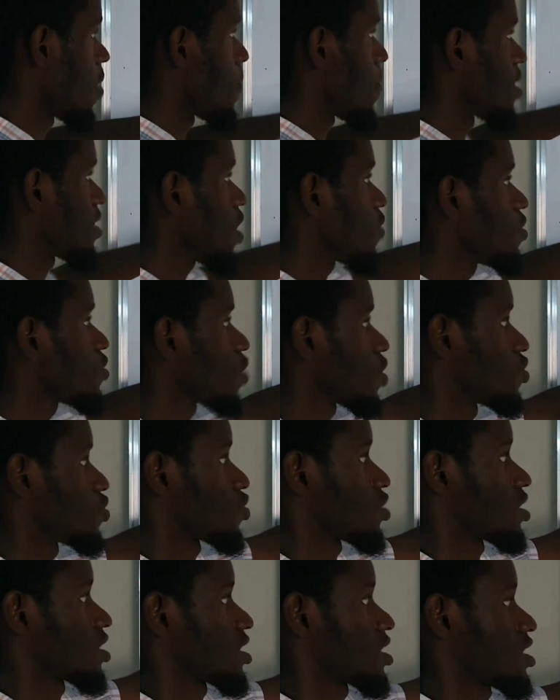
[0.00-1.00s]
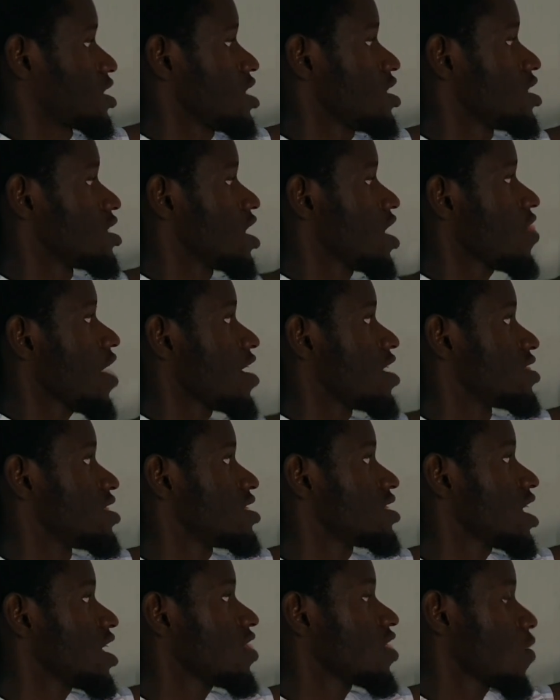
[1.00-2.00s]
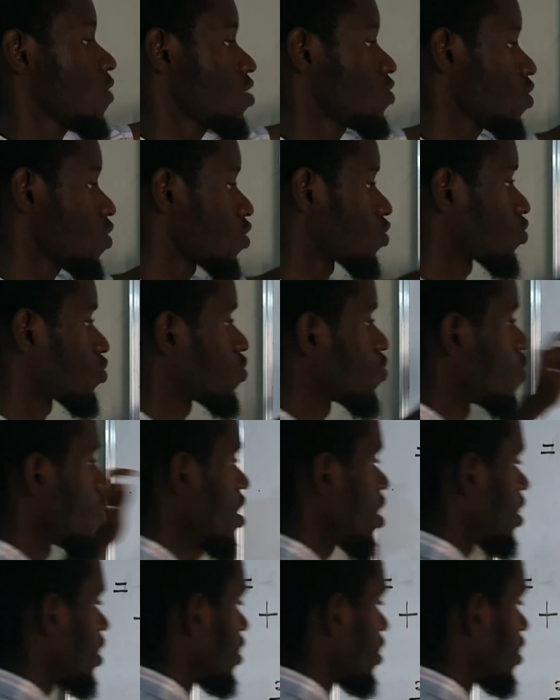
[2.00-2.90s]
But now this one is changing. It is either 1 or 2.